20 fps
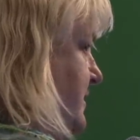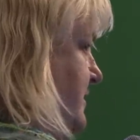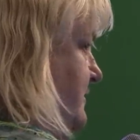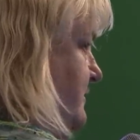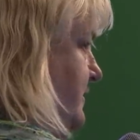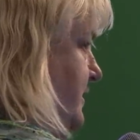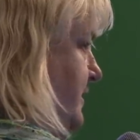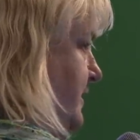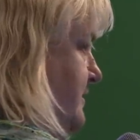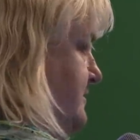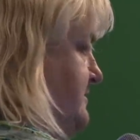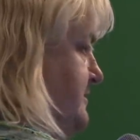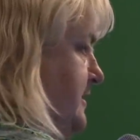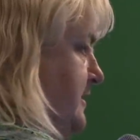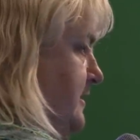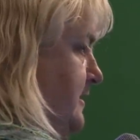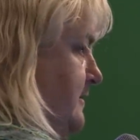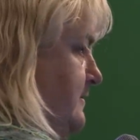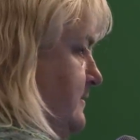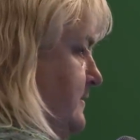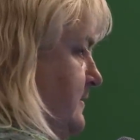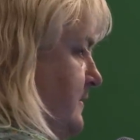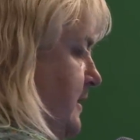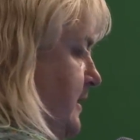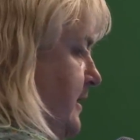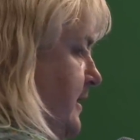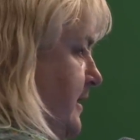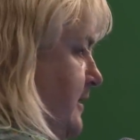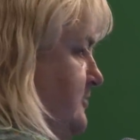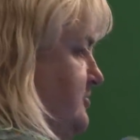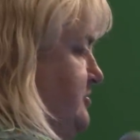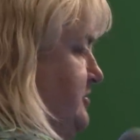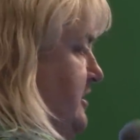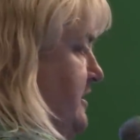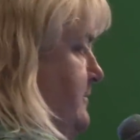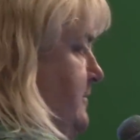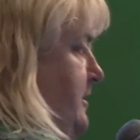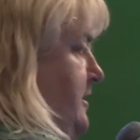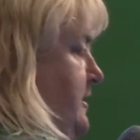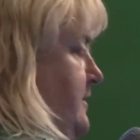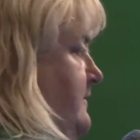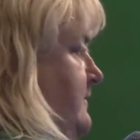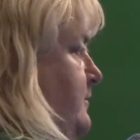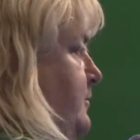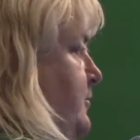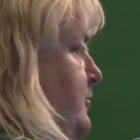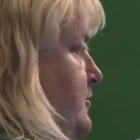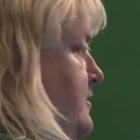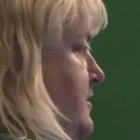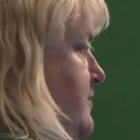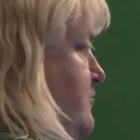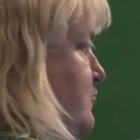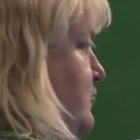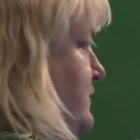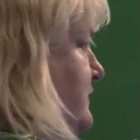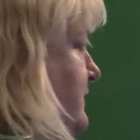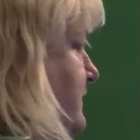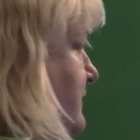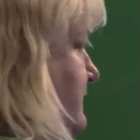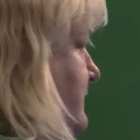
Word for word: So that time, actually I'm an expert on risk